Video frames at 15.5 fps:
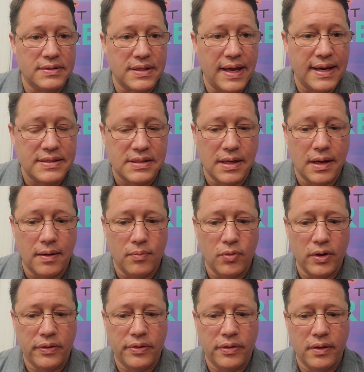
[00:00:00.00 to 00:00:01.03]
last time
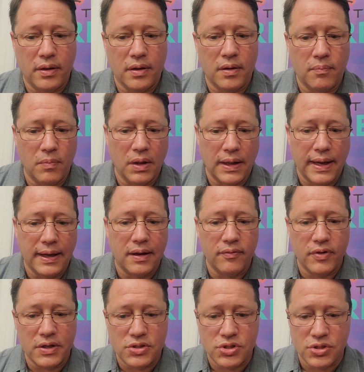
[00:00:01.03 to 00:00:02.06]
with the
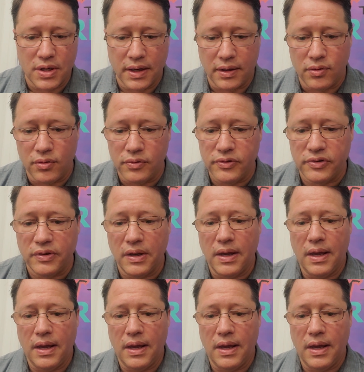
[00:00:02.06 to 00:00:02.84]
Milankovitch cycles